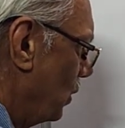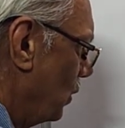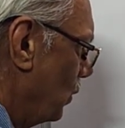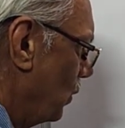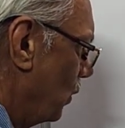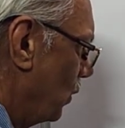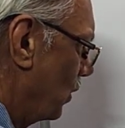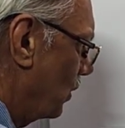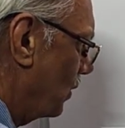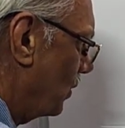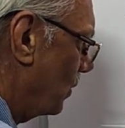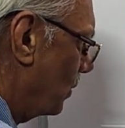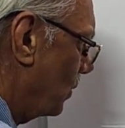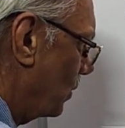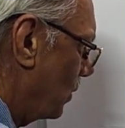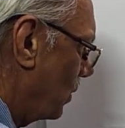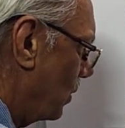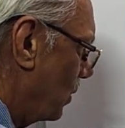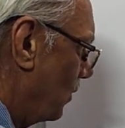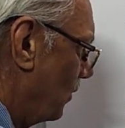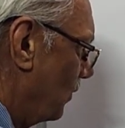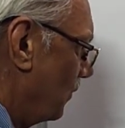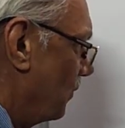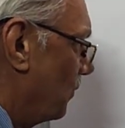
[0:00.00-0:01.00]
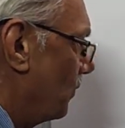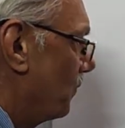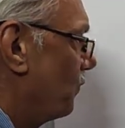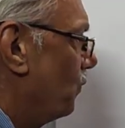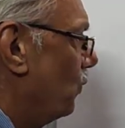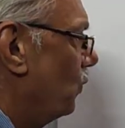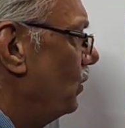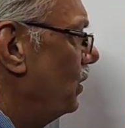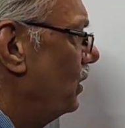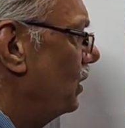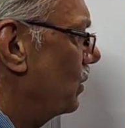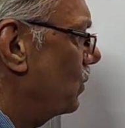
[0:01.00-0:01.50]
Your
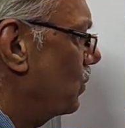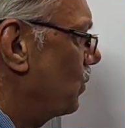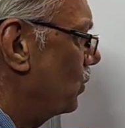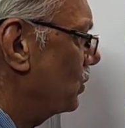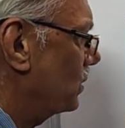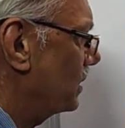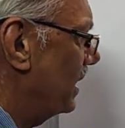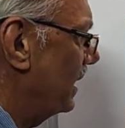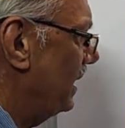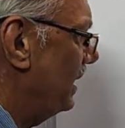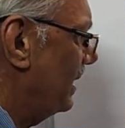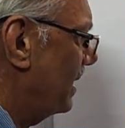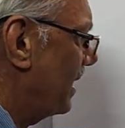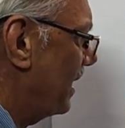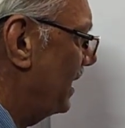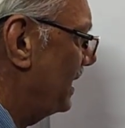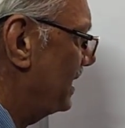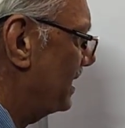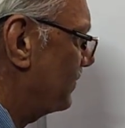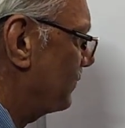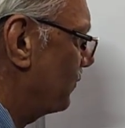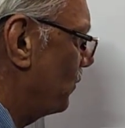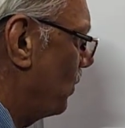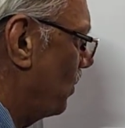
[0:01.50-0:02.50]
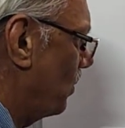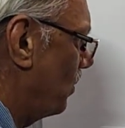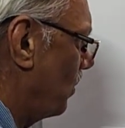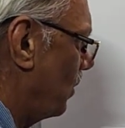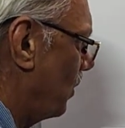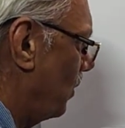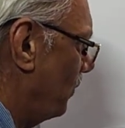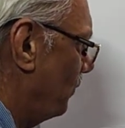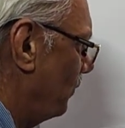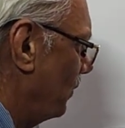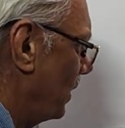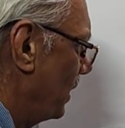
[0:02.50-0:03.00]
Fourier cosine transform
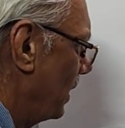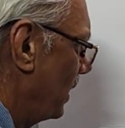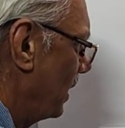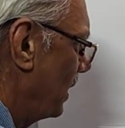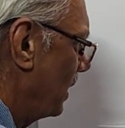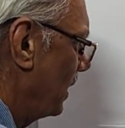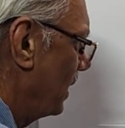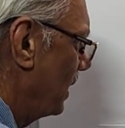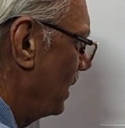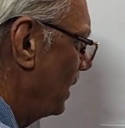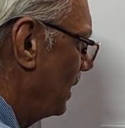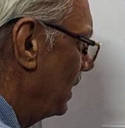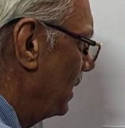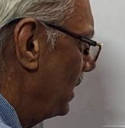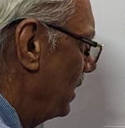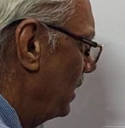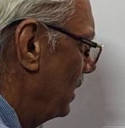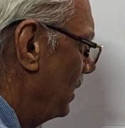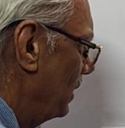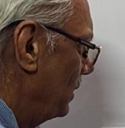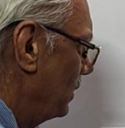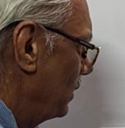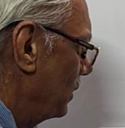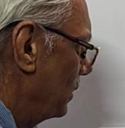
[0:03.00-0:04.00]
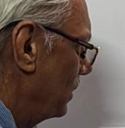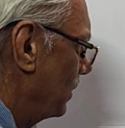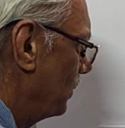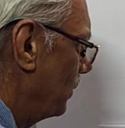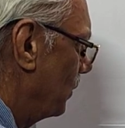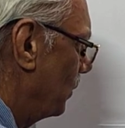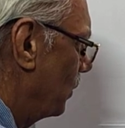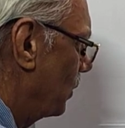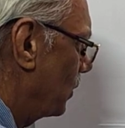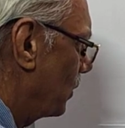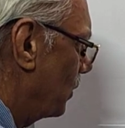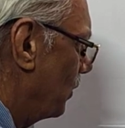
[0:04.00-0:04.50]
of e to the
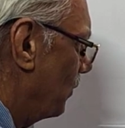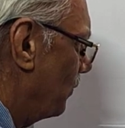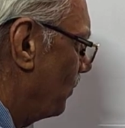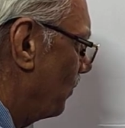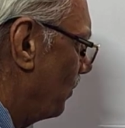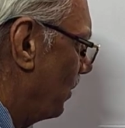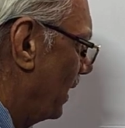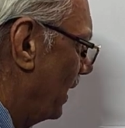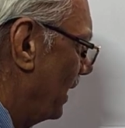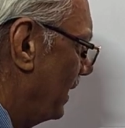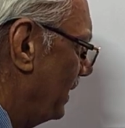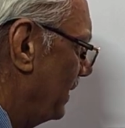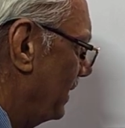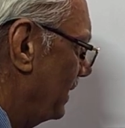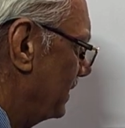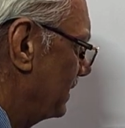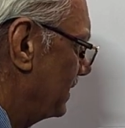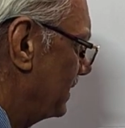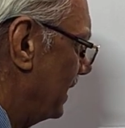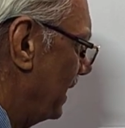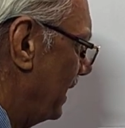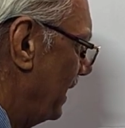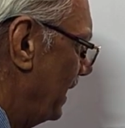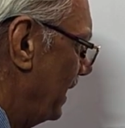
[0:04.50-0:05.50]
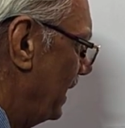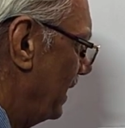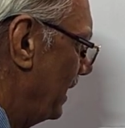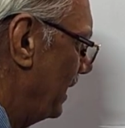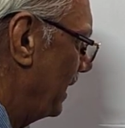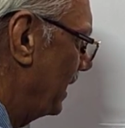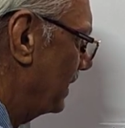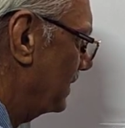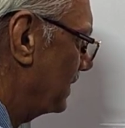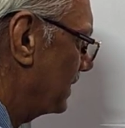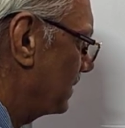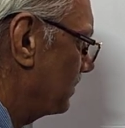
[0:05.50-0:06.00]
power of minus
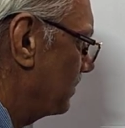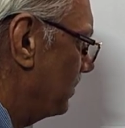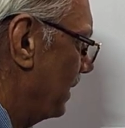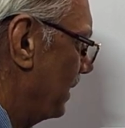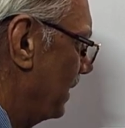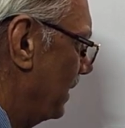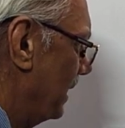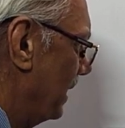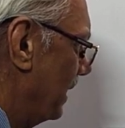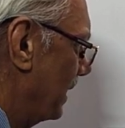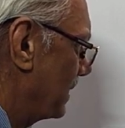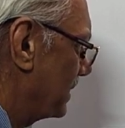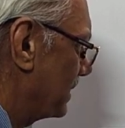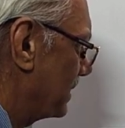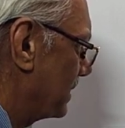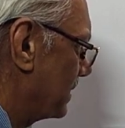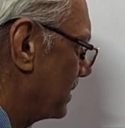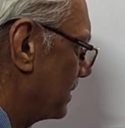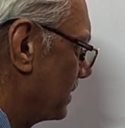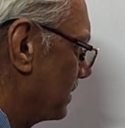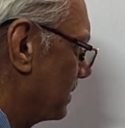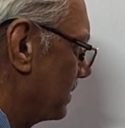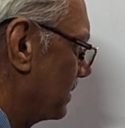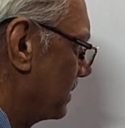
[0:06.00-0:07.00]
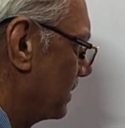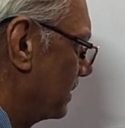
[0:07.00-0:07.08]
ax by x